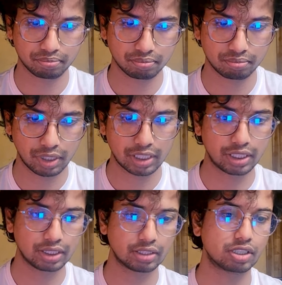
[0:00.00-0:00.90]
pages,
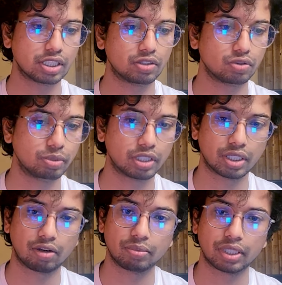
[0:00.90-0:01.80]
it will say true because our
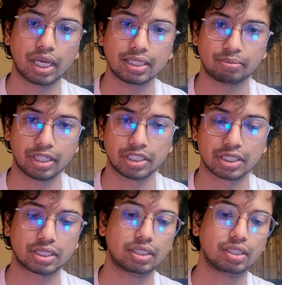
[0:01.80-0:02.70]
object has pages.
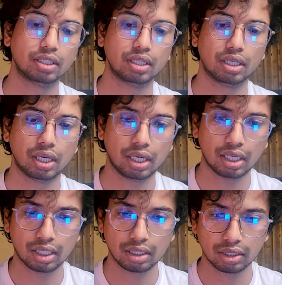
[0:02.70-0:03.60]

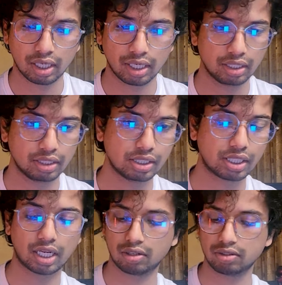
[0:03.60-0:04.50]
Okay, this is
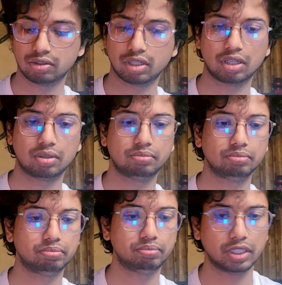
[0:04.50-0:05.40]
how you're gonna
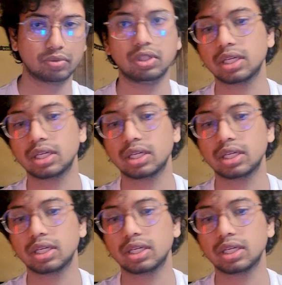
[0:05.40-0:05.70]
make it work.